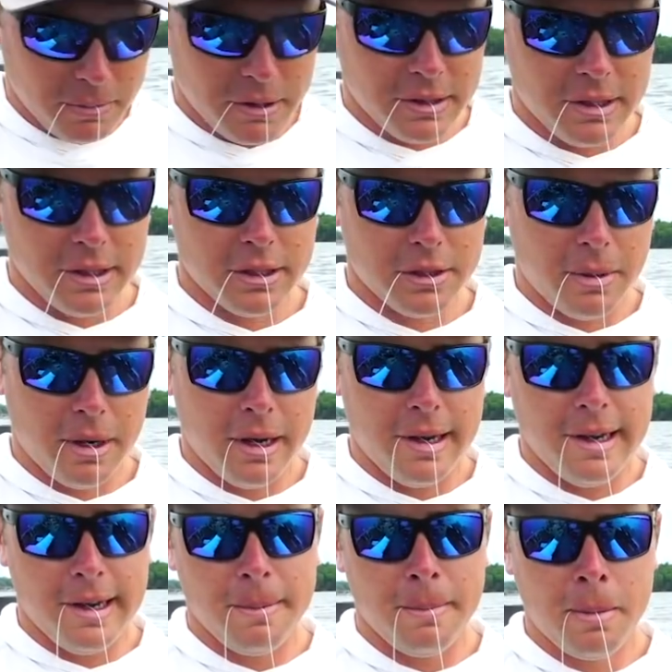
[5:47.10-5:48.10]
This is
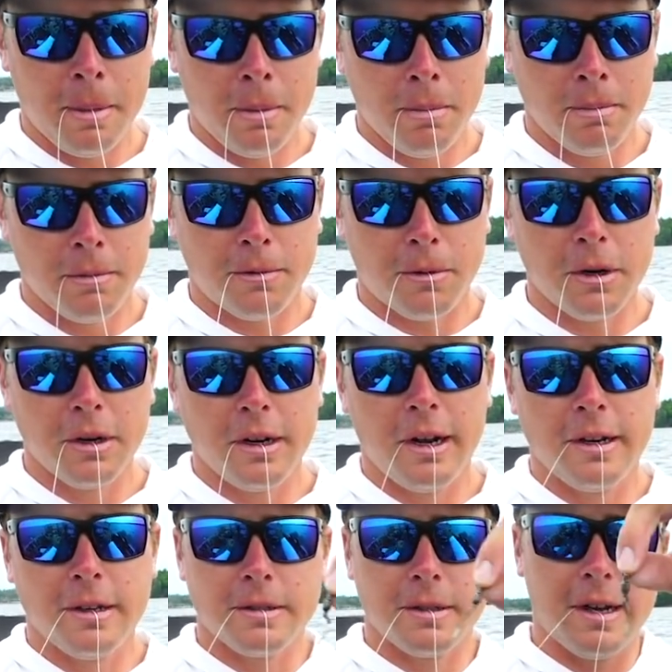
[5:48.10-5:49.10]
my
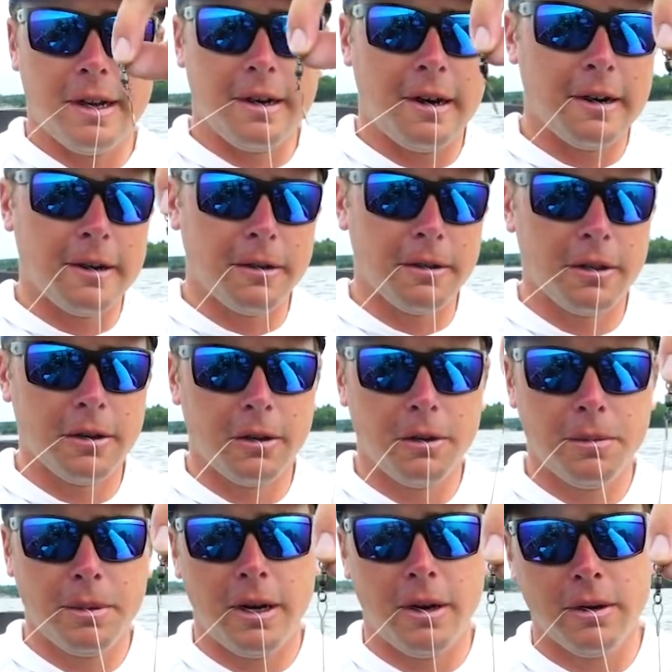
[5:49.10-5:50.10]
49 strand,
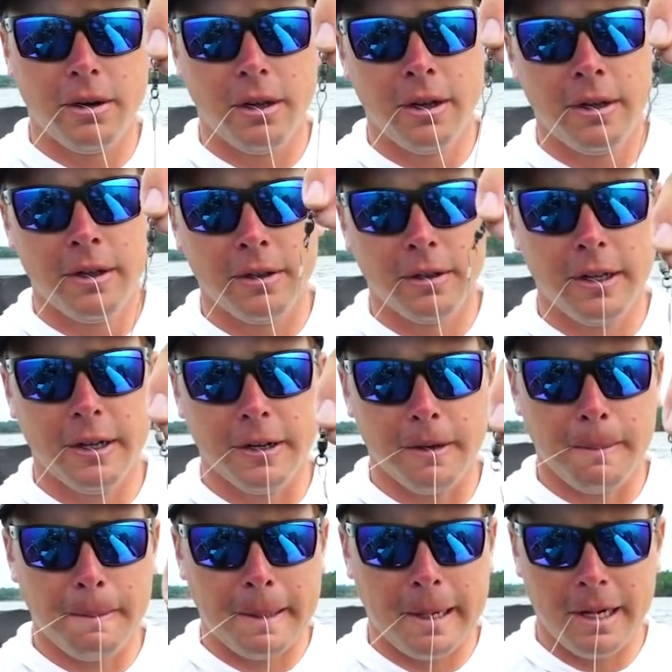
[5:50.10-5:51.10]
130 pound
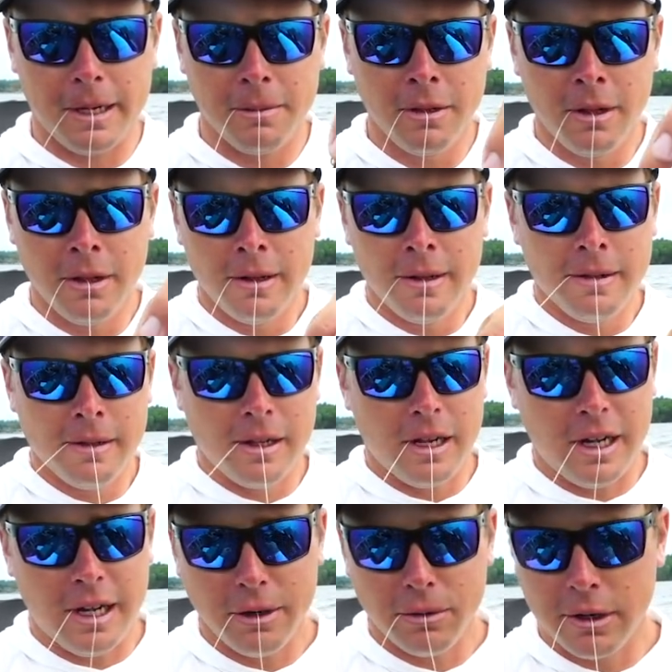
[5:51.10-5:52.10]
leader, okay?
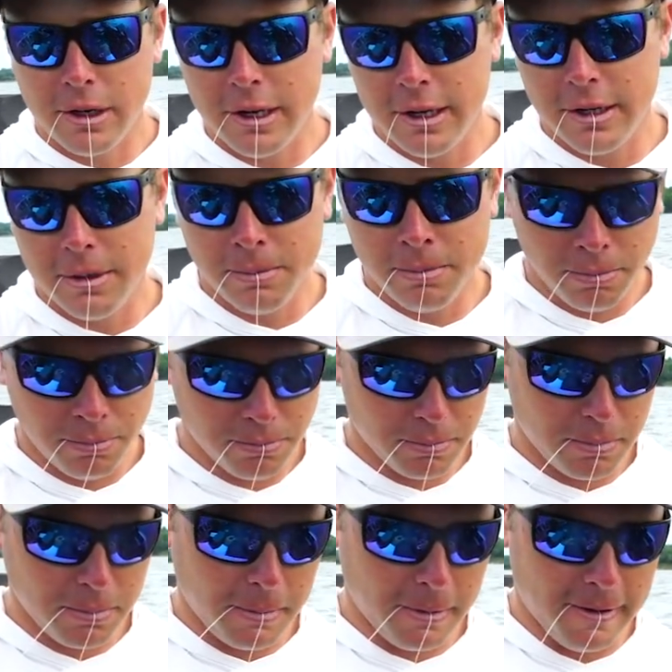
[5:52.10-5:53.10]
I run,
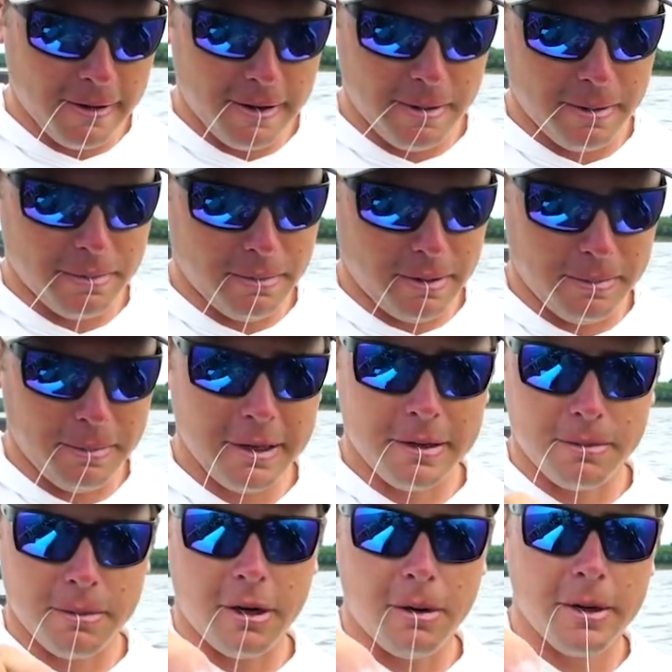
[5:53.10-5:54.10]
uh, I make
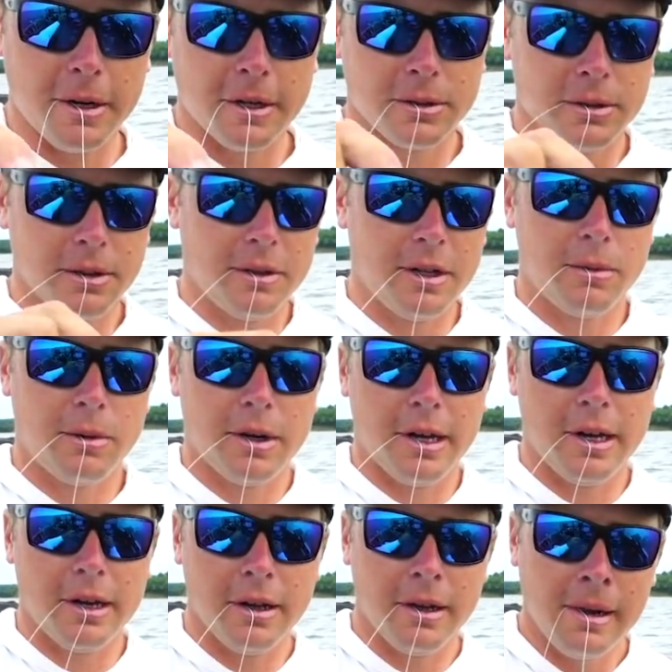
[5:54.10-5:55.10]
a ball bearing swivel on one
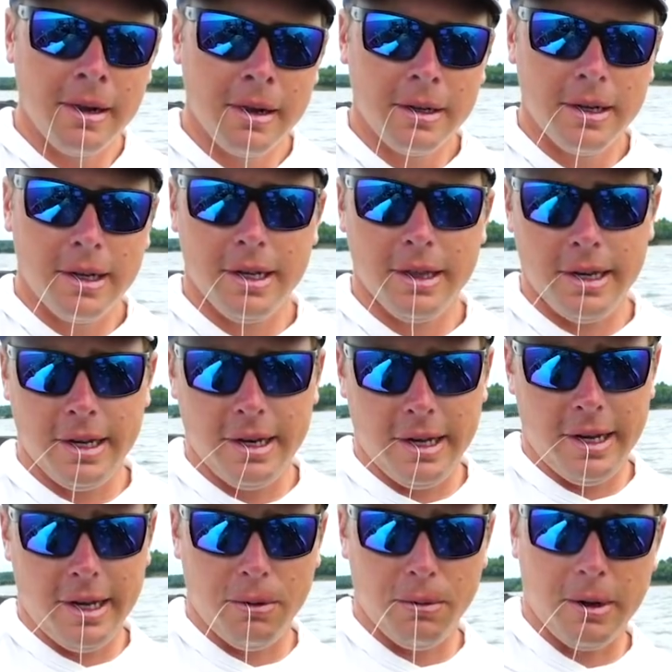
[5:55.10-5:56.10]
end and then
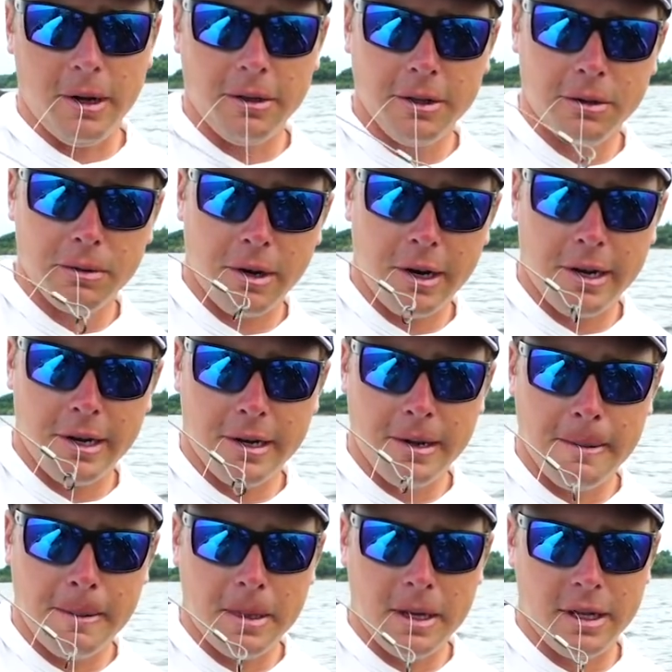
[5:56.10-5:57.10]
a welded ring
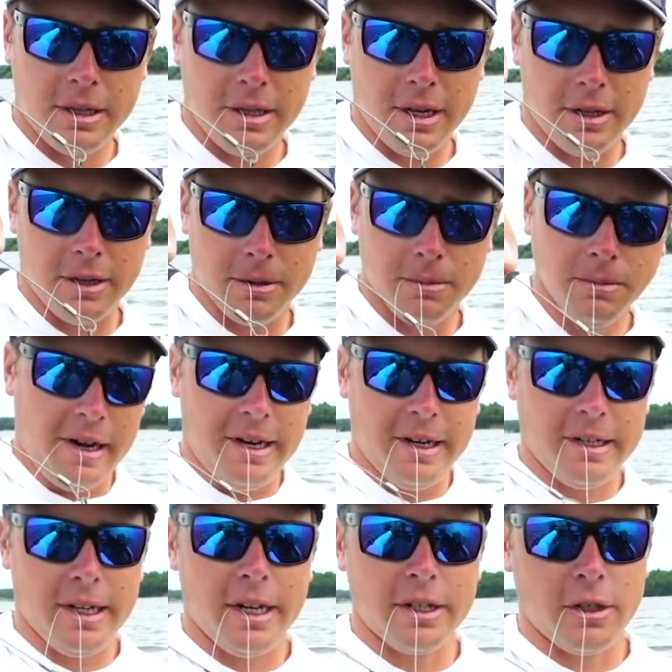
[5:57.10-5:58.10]
on the other. I
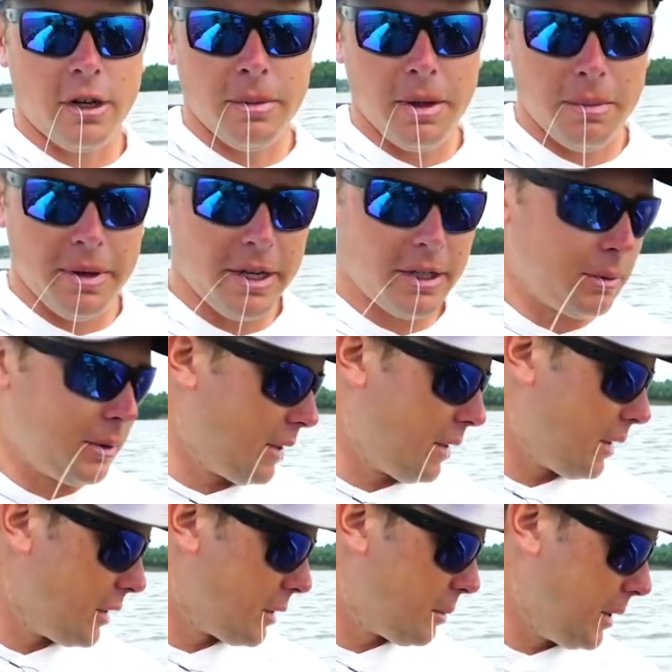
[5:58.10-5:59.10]
attach all my baits with
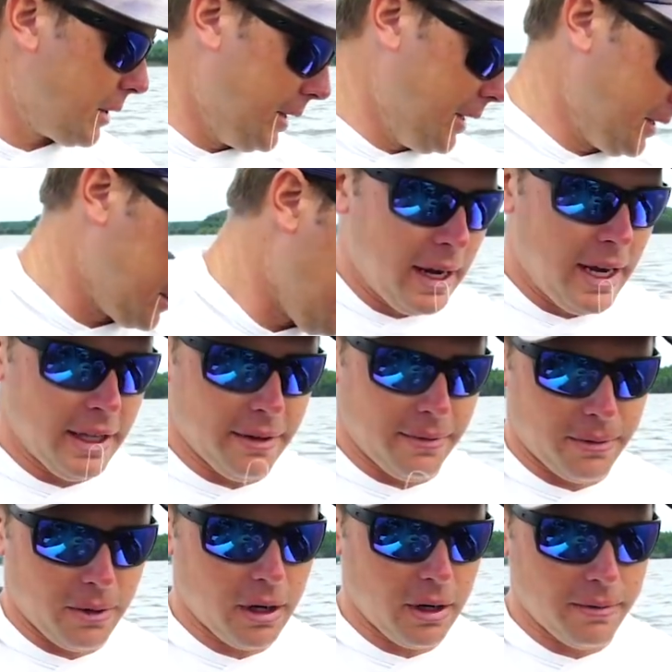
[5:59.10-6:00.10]
split rings. On the
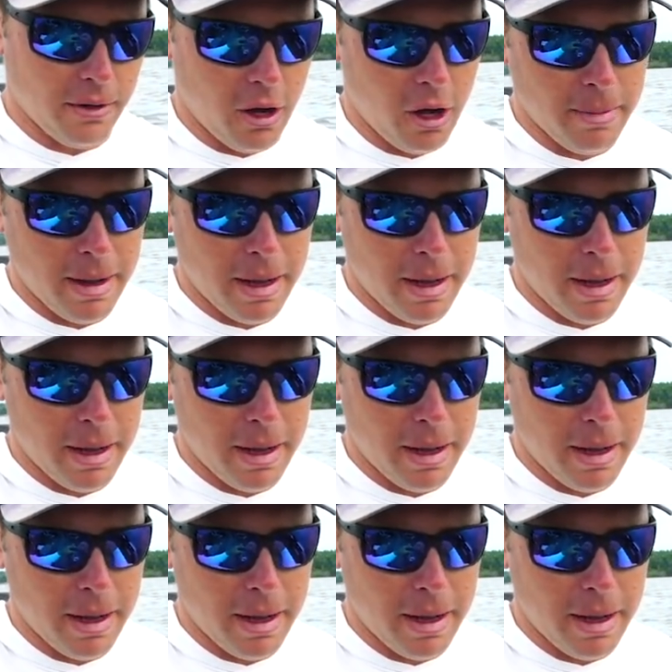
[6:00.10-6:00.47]
front of all